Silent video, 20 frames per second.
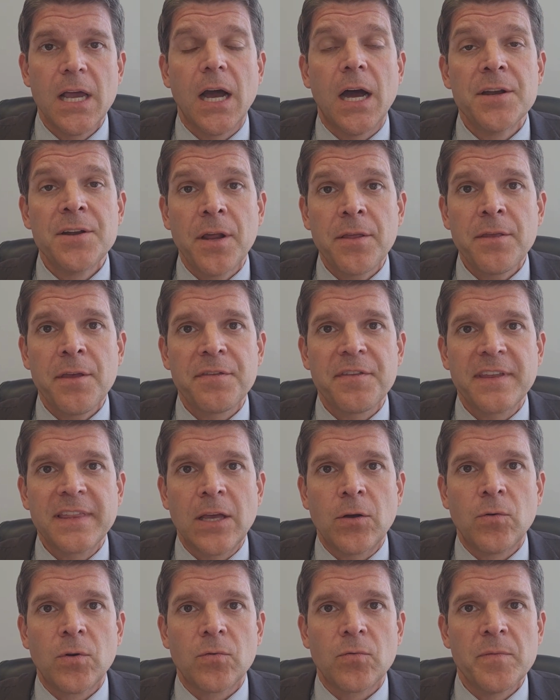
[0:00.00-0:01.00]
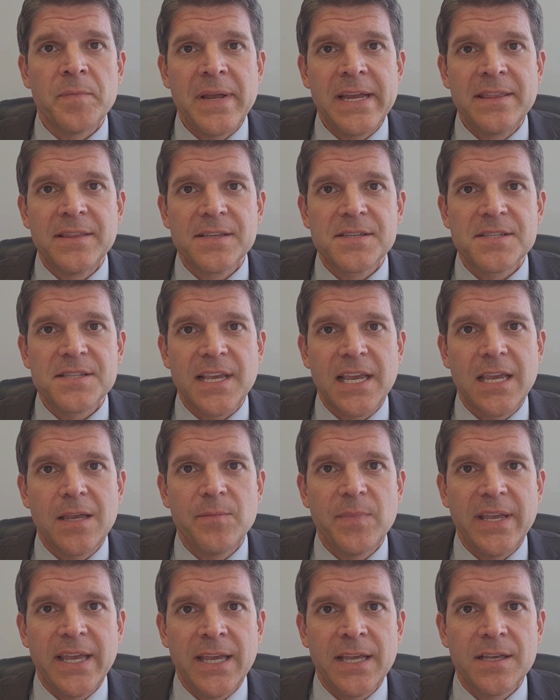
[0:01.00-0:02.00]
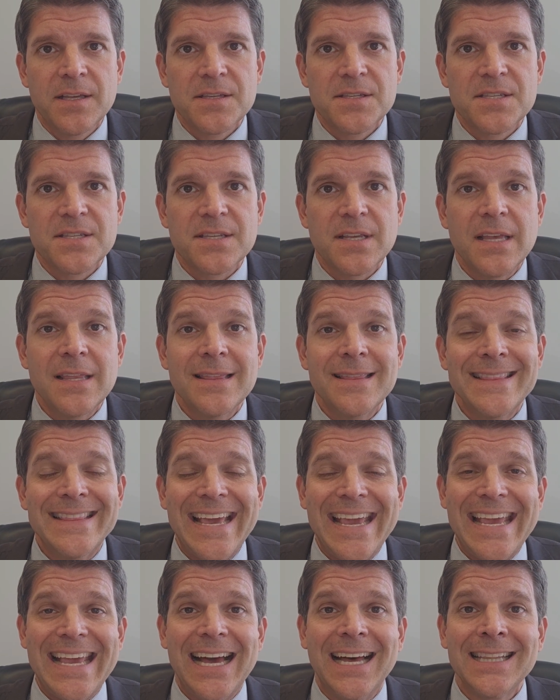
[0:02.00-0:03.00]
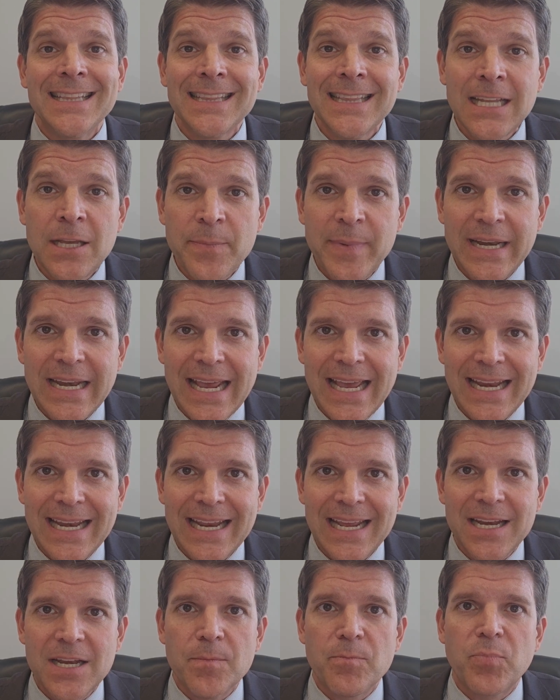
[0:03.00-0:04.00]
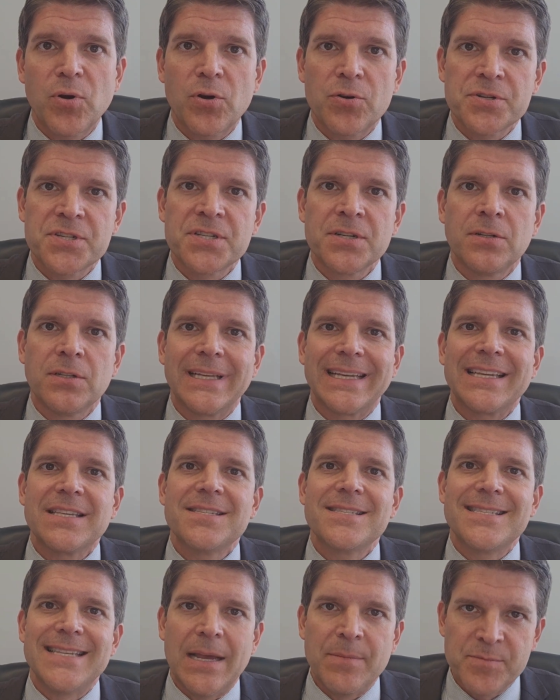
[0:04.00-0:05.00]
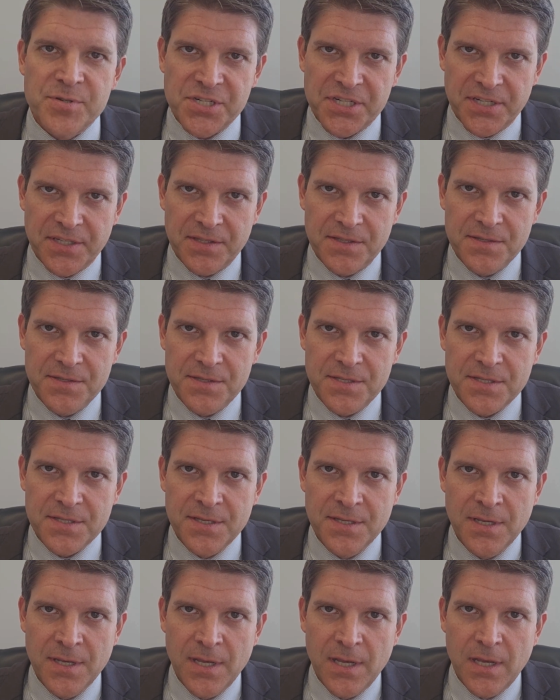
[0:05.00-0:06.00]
Another thing that will remain the same is they eliminated personal exemptions